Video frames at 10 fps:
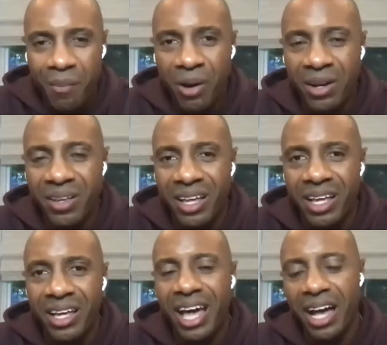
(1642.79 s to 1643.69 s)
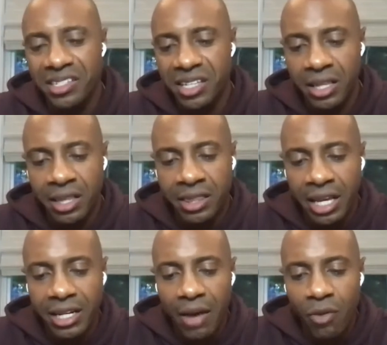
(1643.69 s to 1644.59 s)
But guys, the
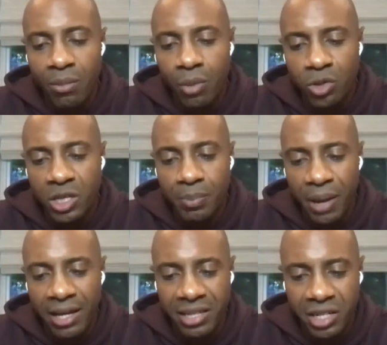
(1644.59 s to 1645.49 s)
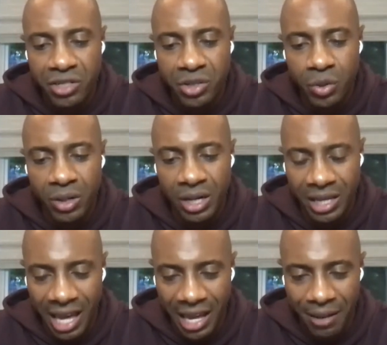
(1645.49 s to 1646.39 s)
thing that we mostly pay attention to in
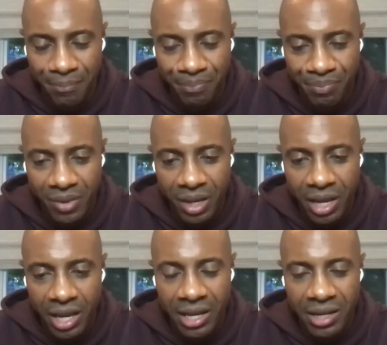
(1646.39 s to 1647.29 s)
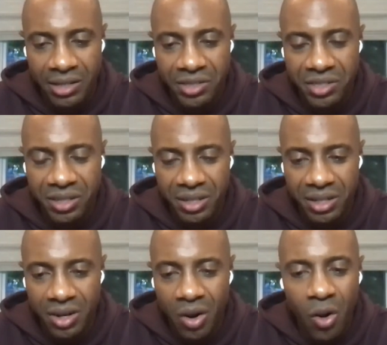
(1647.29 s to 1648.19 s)
the game is
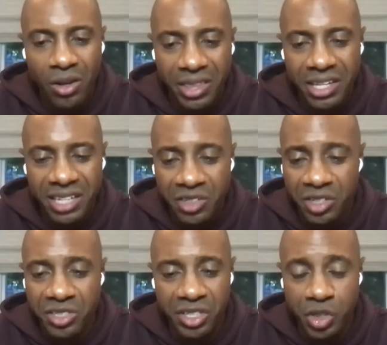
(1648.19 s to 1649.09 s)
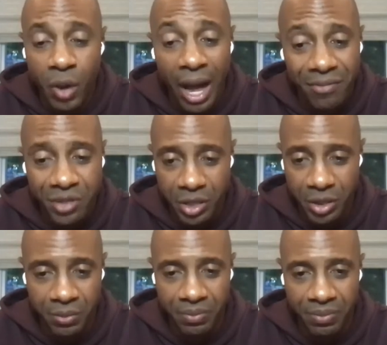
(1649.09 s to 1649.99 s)
all the things I just described to
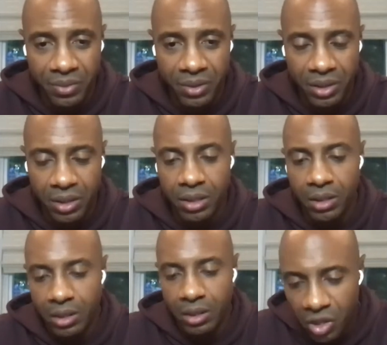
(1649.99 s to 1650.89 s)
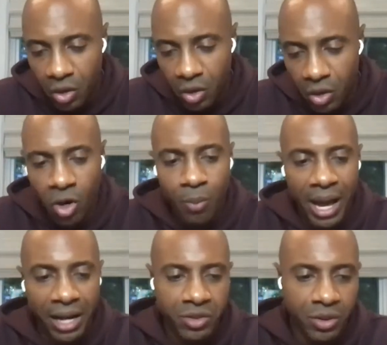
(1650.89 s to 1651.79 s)
you. So we'll go
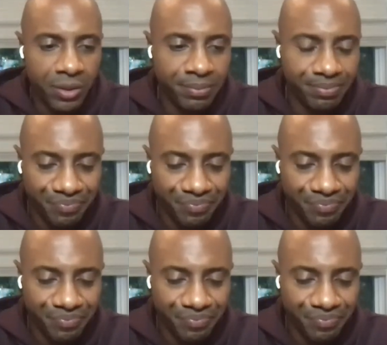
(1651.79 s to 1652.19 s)
back to it.